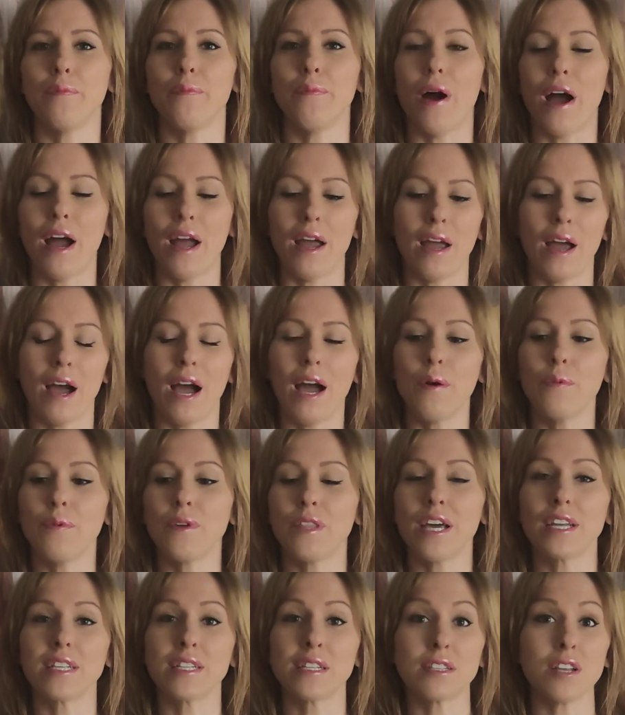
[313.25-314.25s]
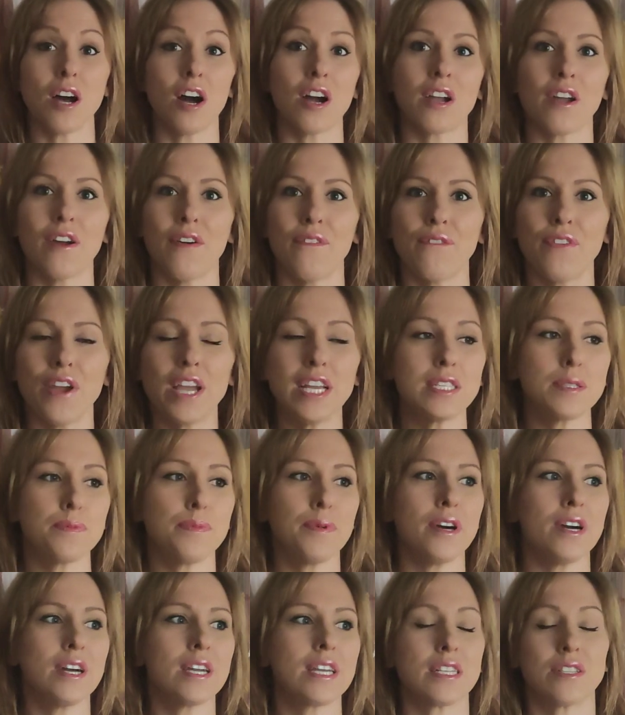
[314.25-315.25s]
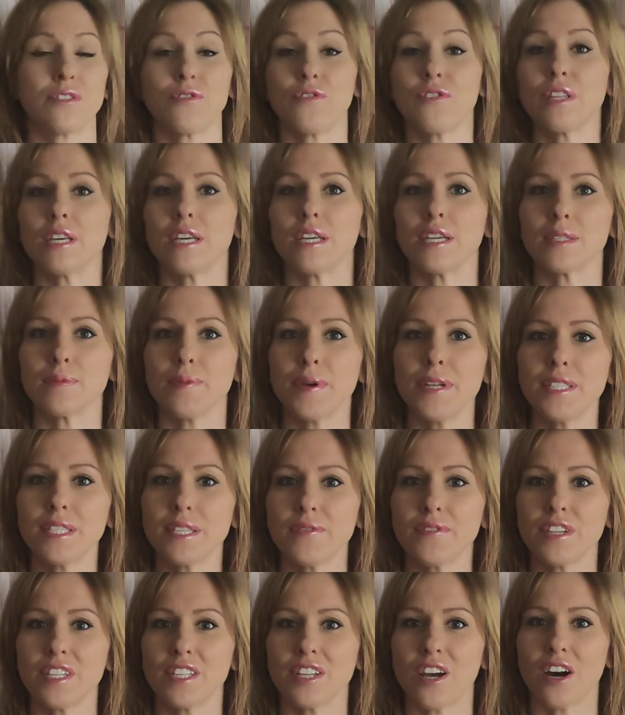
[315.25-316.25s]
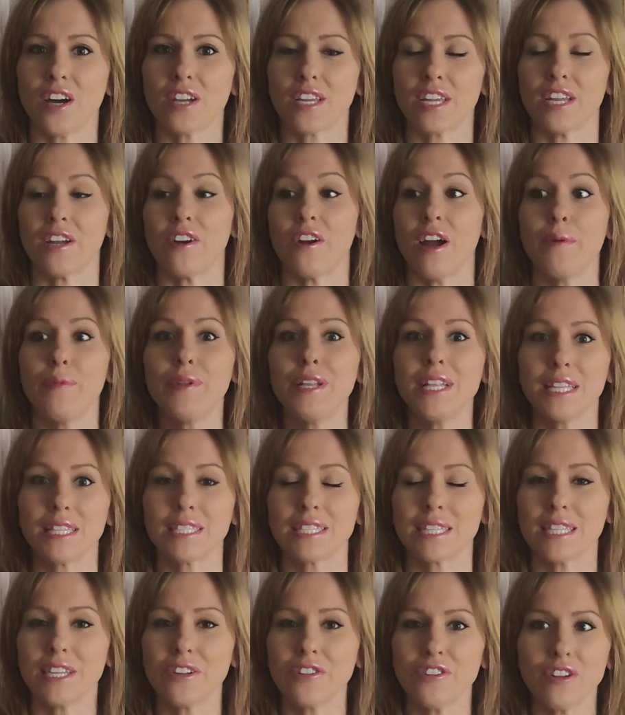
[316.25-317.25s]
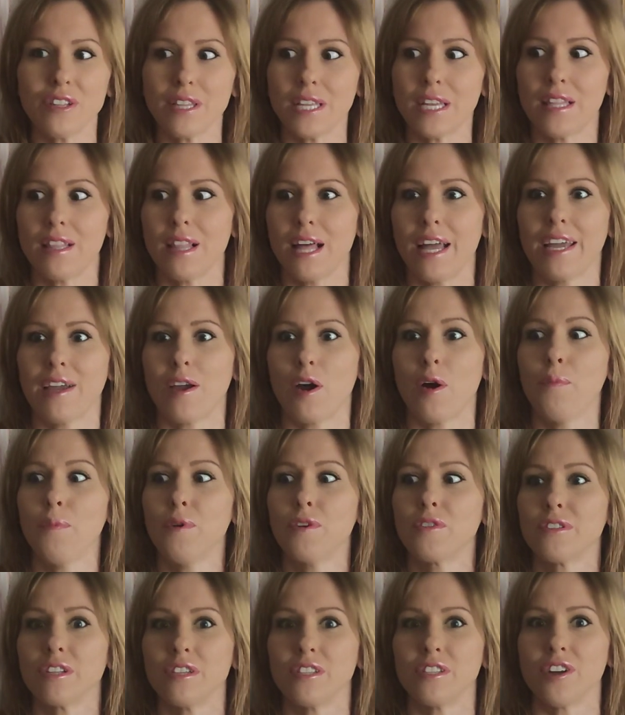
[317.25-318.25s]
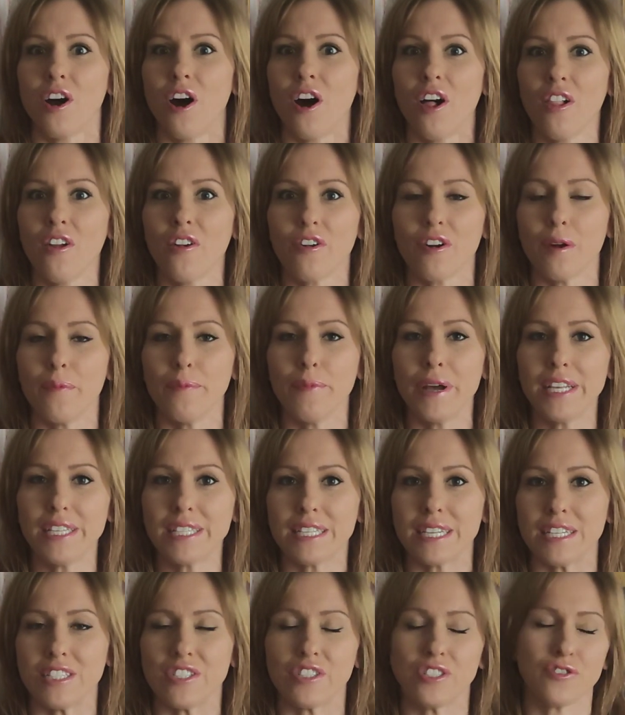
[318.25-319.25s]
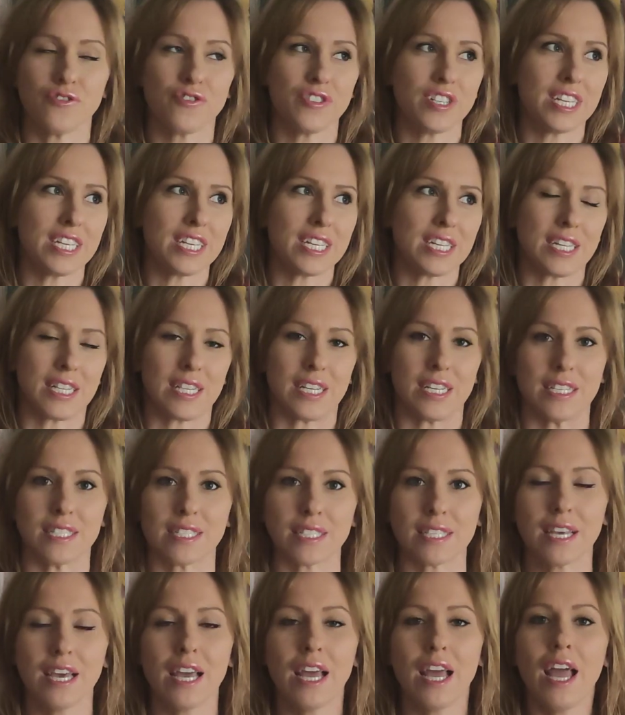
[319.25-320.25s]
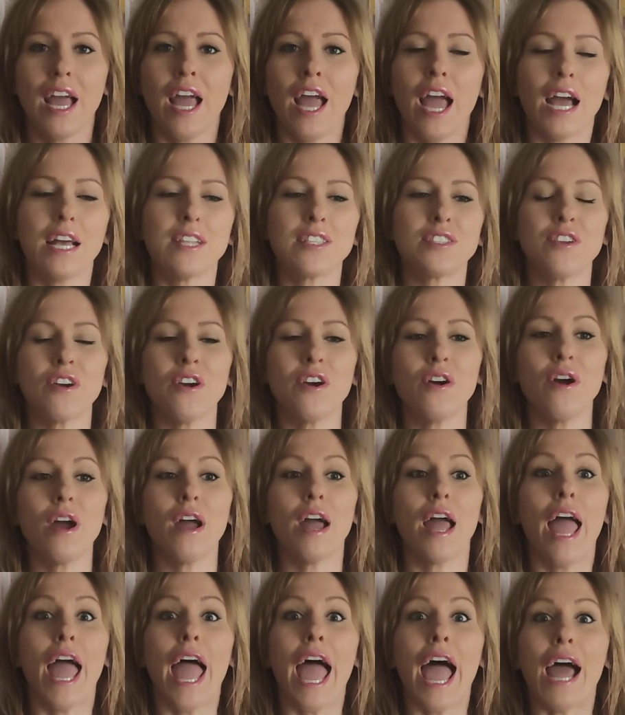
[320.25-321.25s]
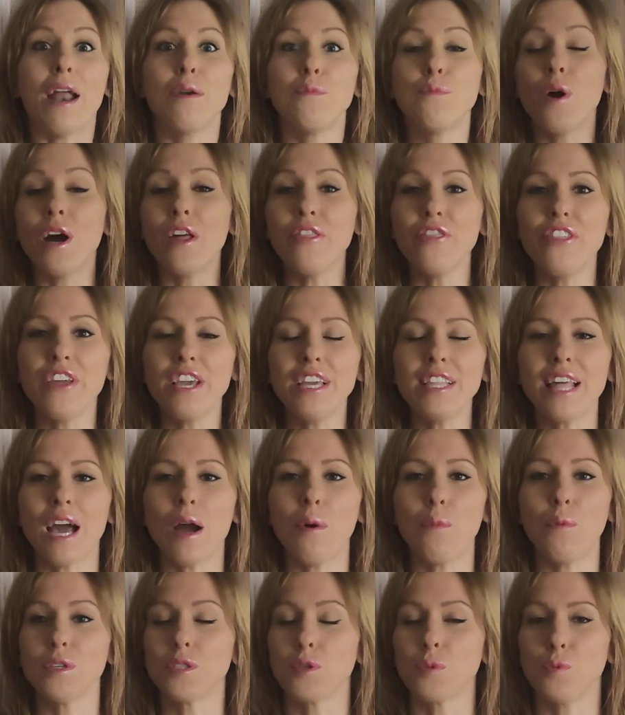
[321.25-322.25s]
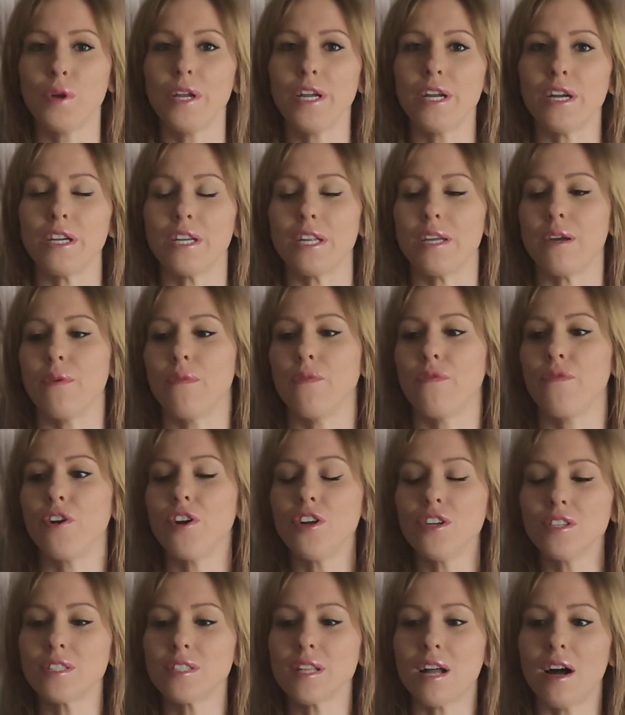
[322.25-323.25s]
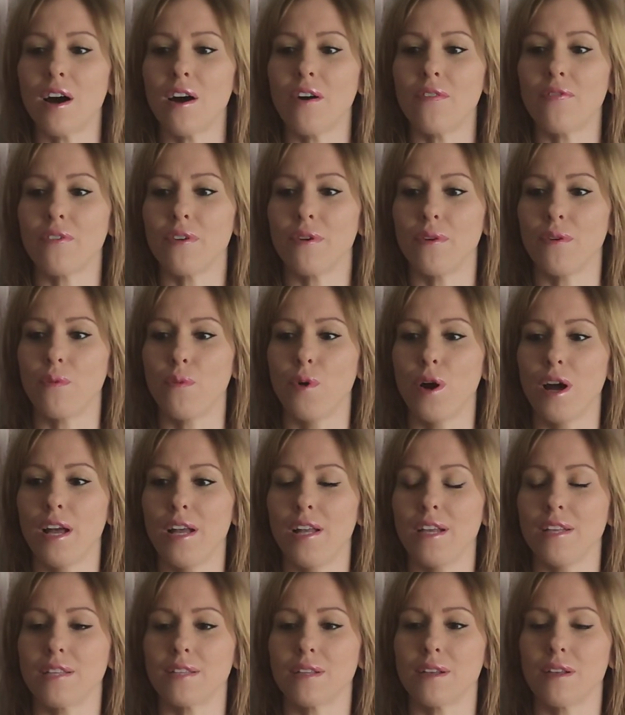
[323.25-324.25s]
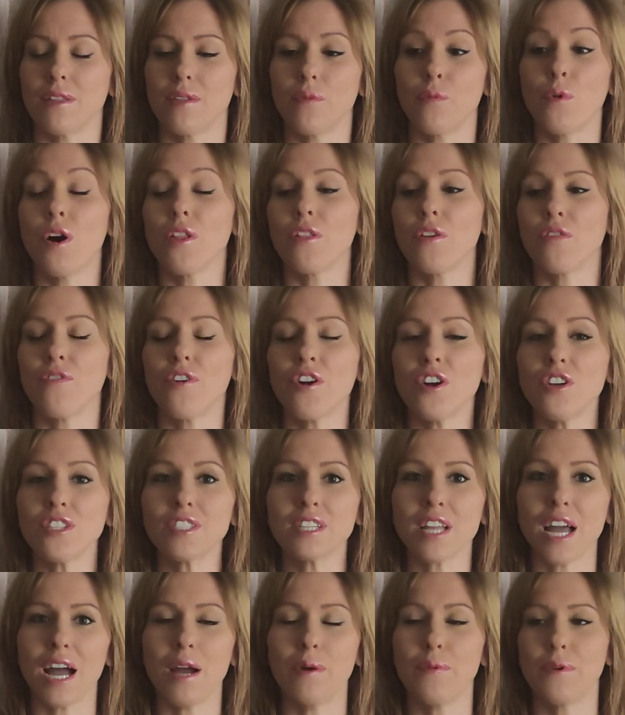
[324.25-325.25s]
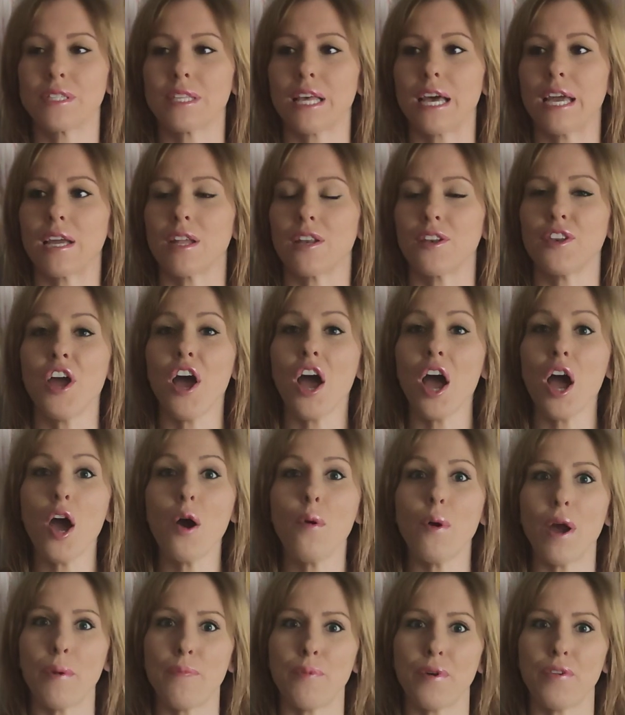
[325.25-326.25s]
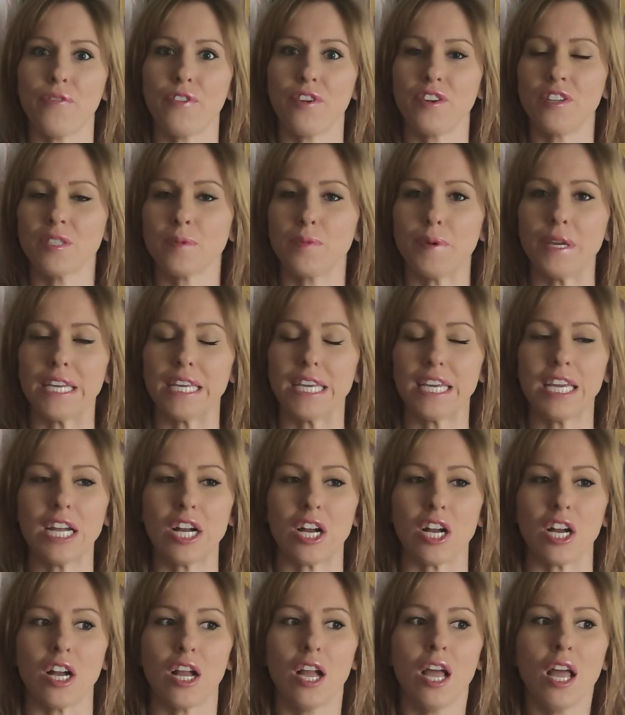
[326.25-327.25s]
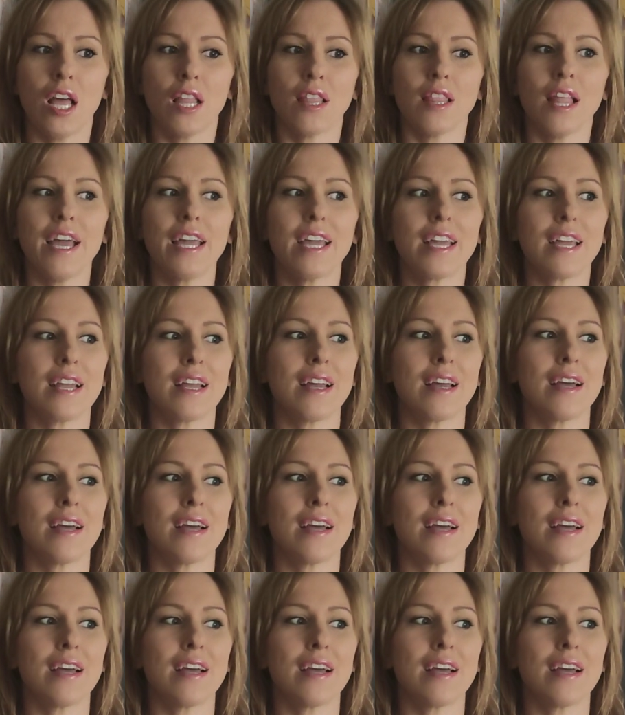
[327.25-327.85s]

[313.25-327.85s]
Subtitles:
I would like to talk on Facebook. It's really expensive to talk here. I mean, it's literally like almost $1 a message. It's ridiculous. And one thing that was weird, first off, was, the first guy was like, no, I prefer to speak here. Like,